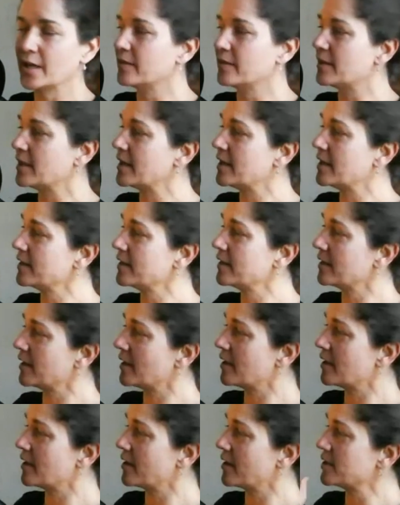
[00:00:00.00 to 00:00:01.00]
Then
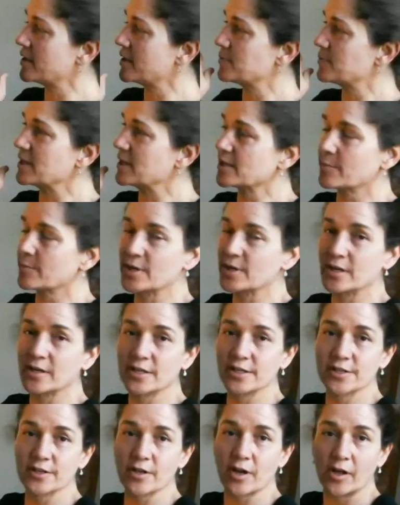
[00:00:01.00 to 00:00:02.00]
this piece up here
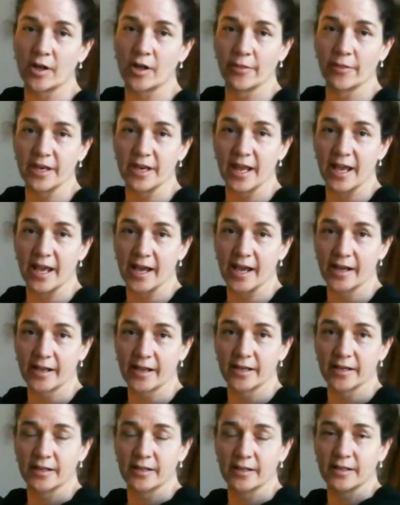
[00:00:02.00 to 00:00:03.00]
is called the
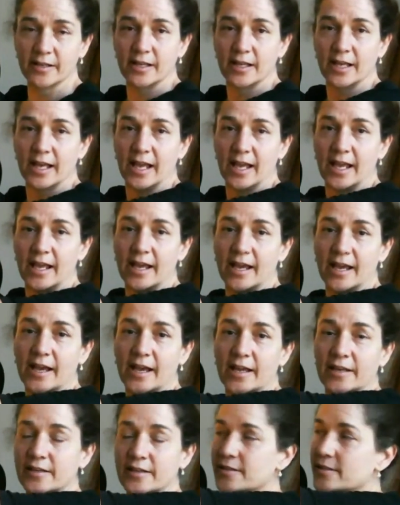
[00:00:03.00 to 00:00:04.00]
neck,
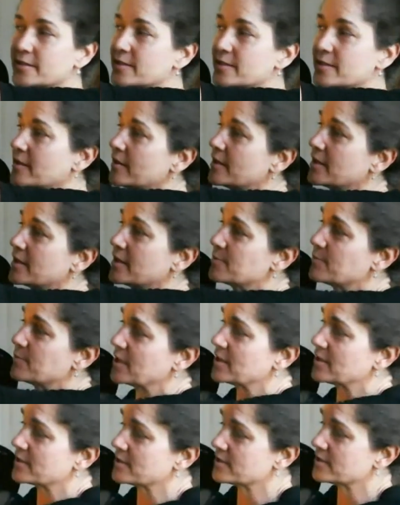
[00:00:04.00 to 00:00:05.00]
and this
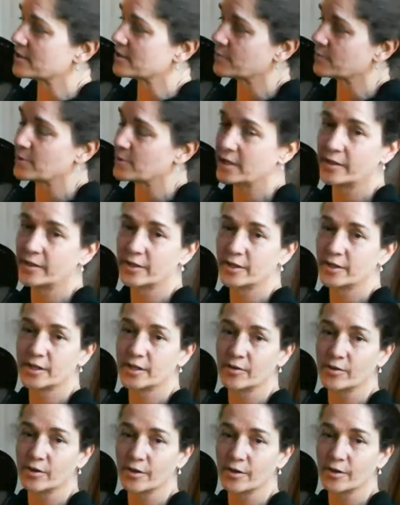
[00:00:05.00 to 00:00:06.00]
piece is the pillar
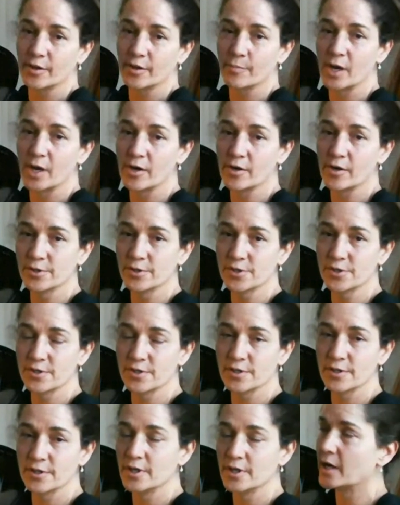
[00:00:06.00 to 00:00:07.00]
or the
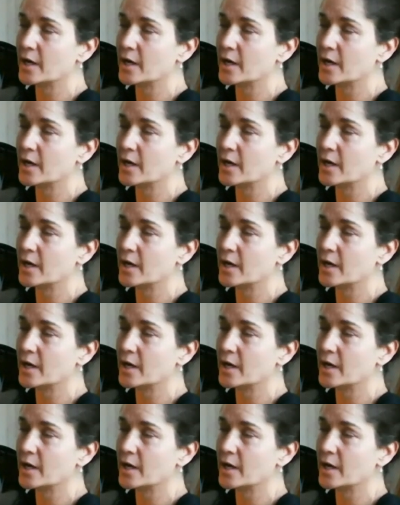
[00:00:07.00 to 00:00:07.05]
post.